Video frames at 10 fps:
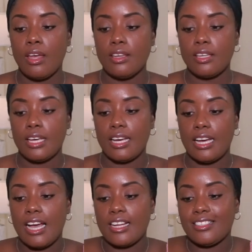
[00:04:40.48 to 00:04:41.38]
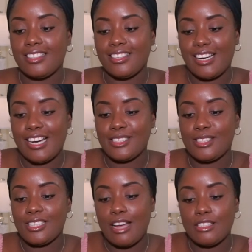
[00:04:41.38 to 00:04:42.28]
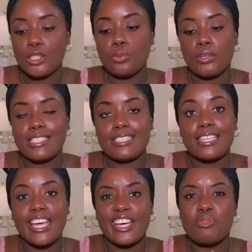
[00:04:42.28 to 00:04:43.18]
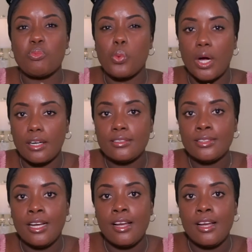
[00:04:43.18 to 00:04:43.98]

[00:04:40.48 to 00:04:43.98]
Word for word: yeah and I, I just wanted to get one